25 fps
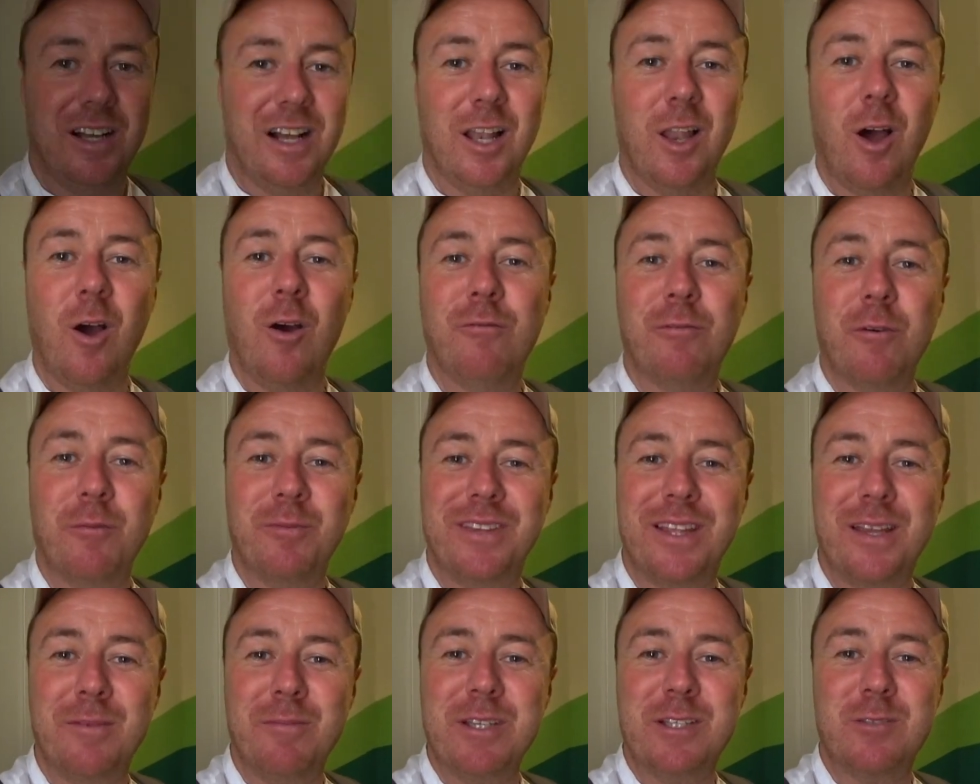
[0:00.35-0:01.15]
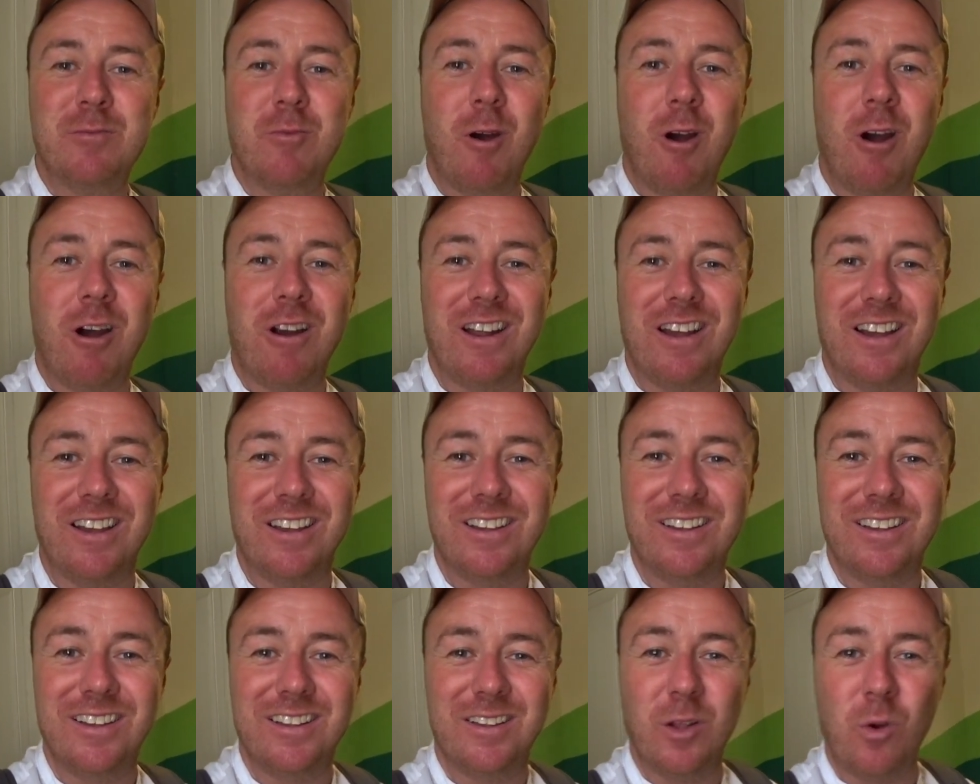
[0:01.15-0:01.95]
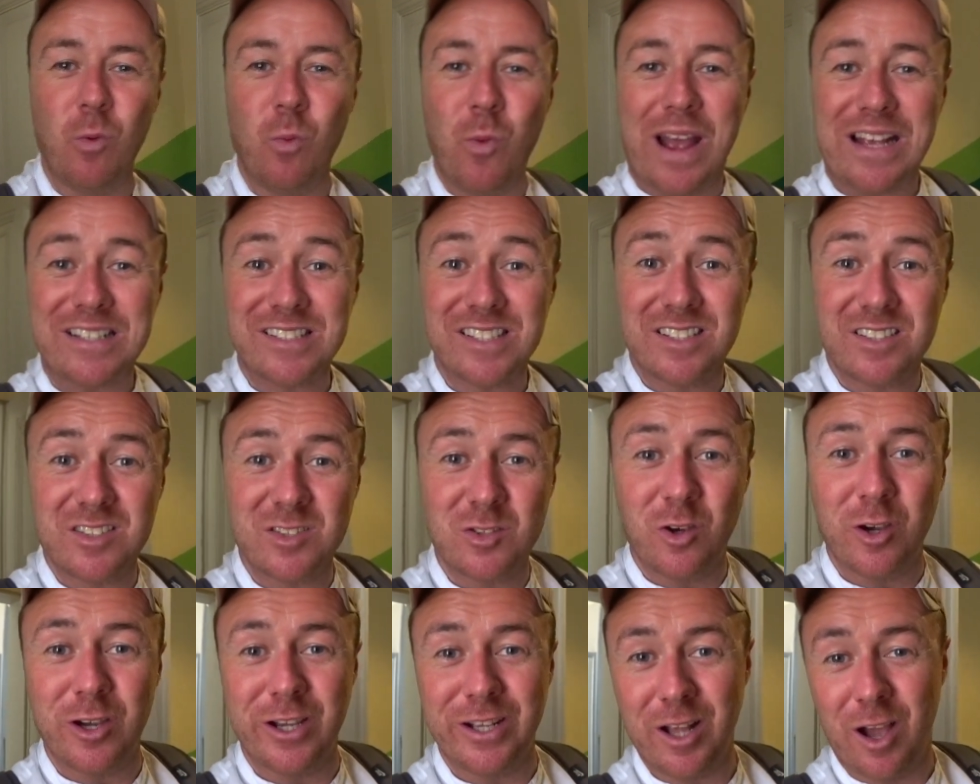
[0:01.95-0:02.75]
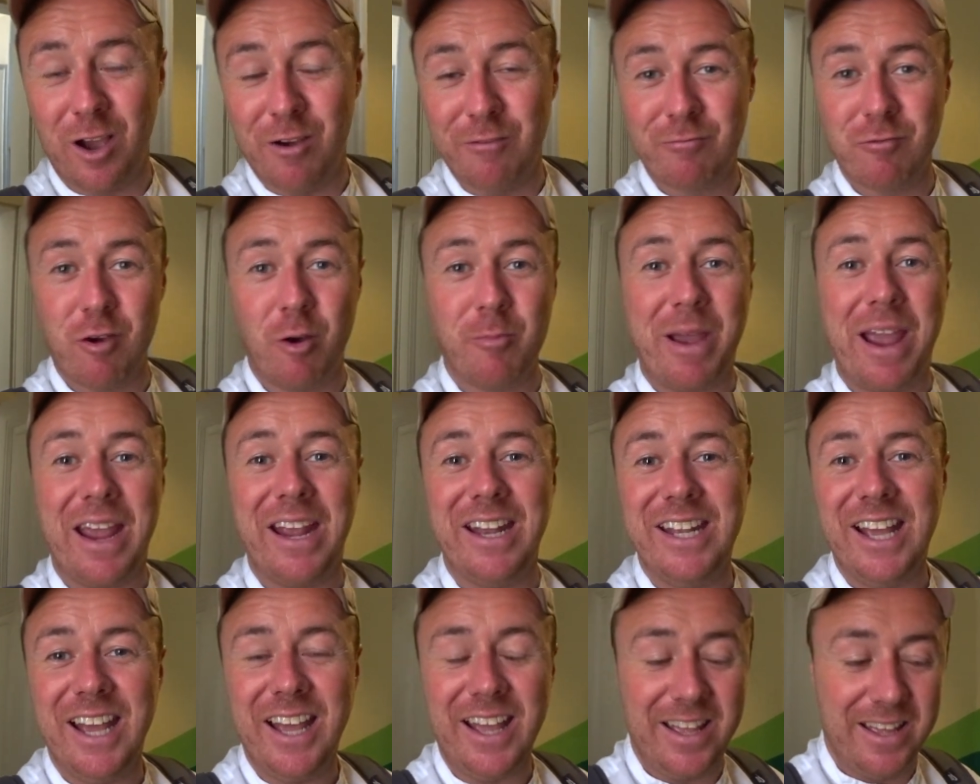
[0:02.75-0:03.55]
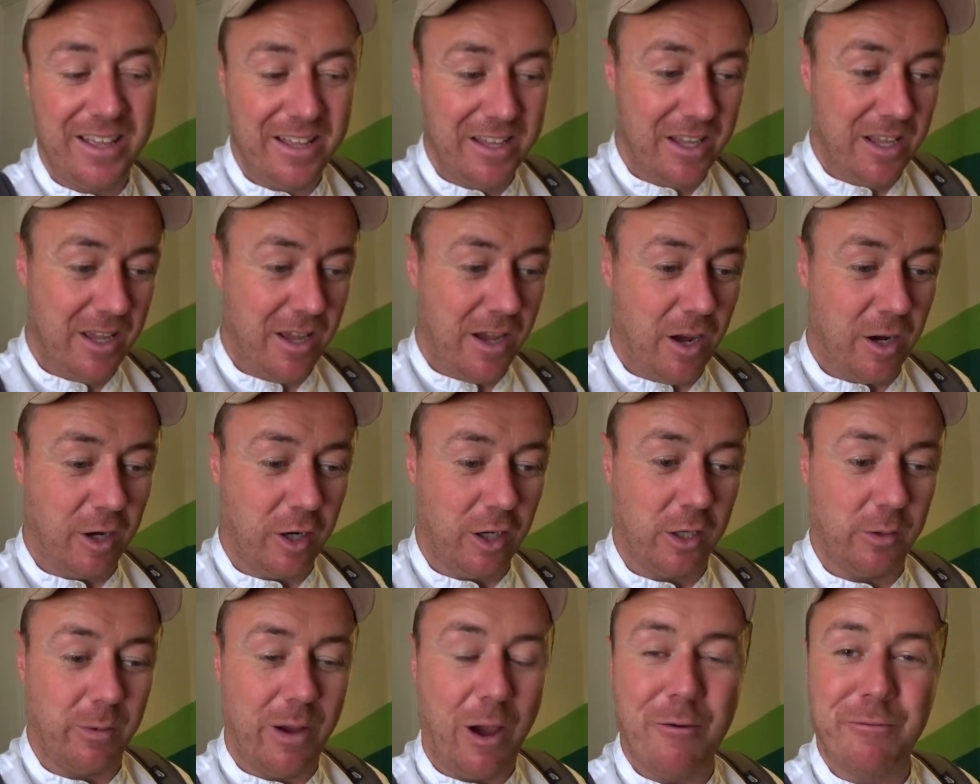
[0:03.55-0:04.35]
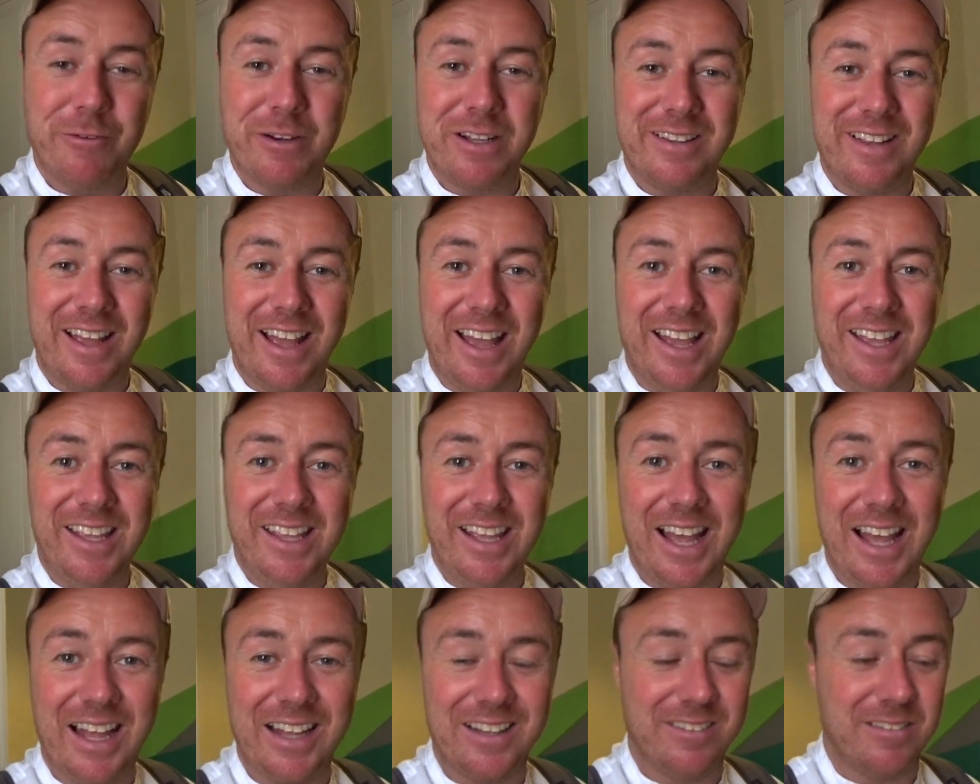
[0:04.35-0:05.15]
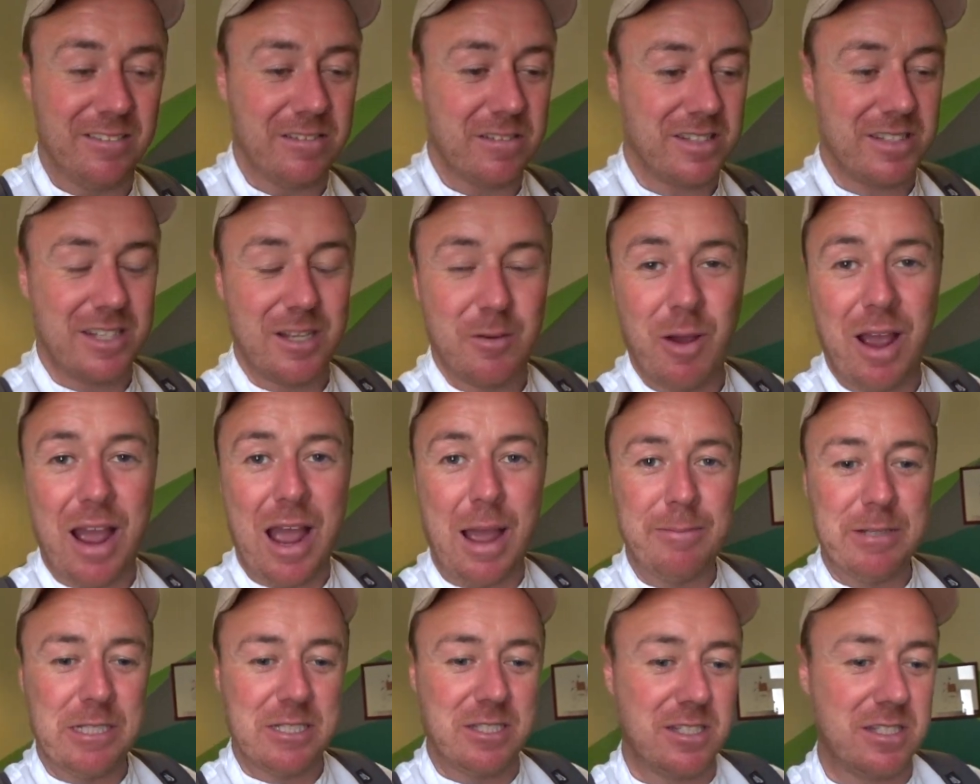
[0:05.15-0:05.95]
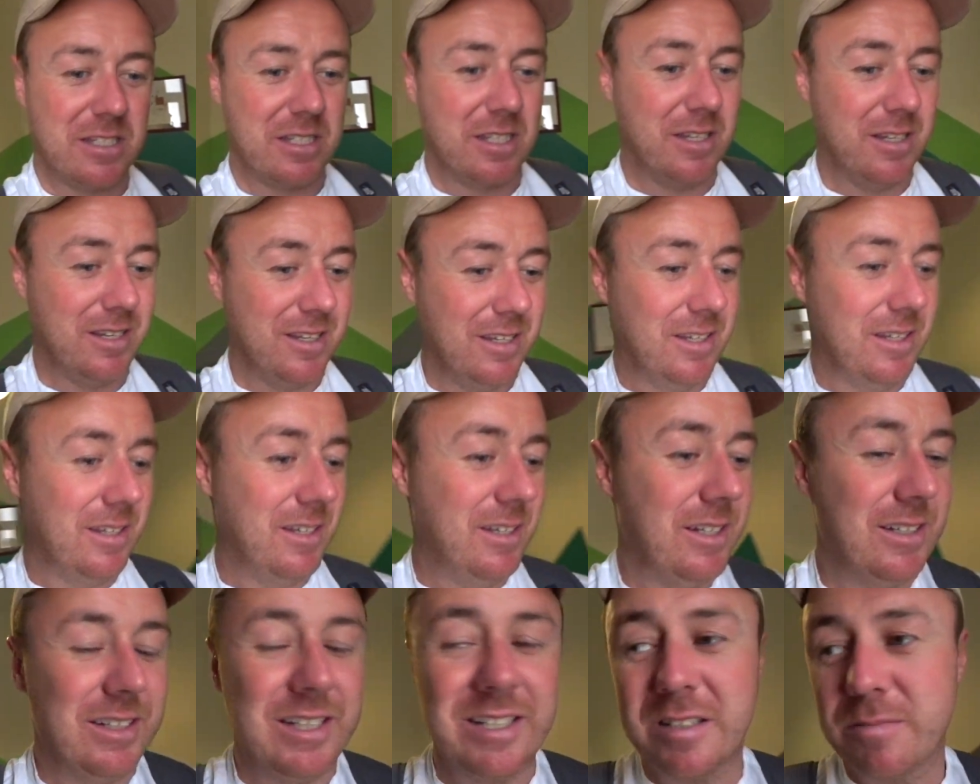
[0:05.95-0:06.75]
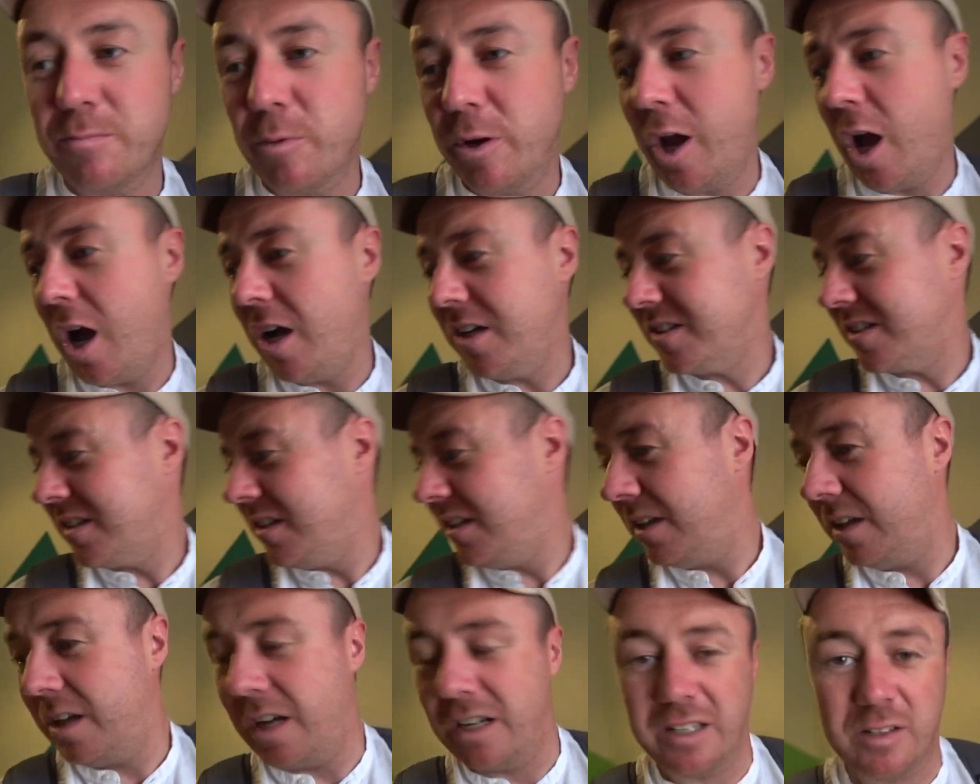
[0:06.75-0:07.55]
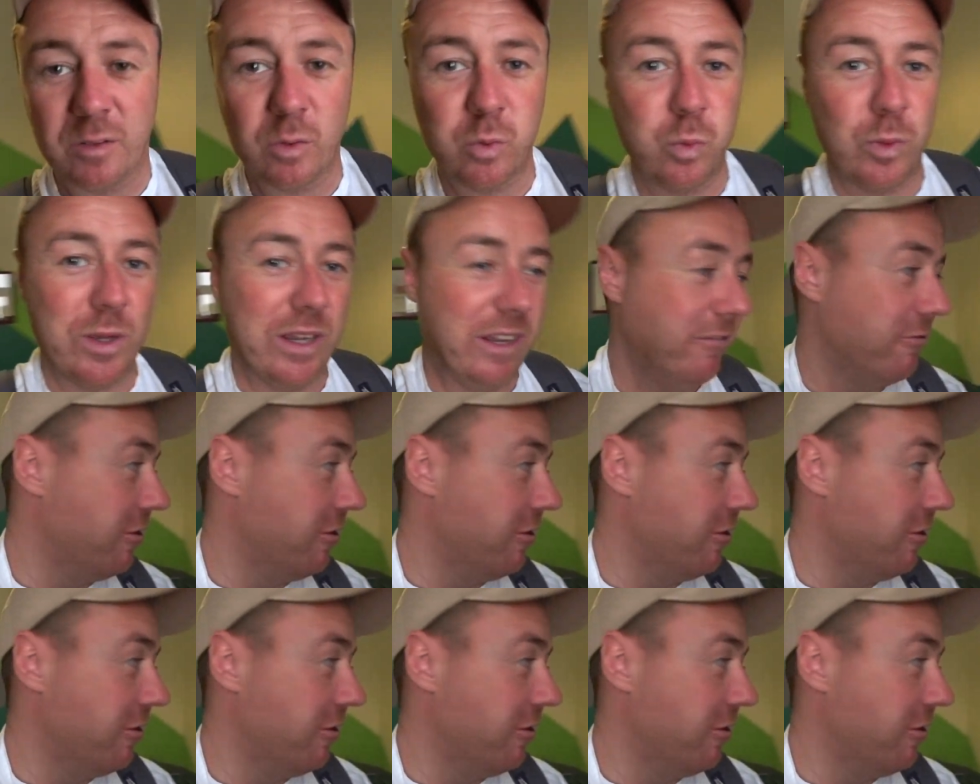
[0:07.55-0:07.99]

Hello from Timisoara, in the west side of Romania. I'm going to go out for the day and see what happens. This is my hostel. I got a twin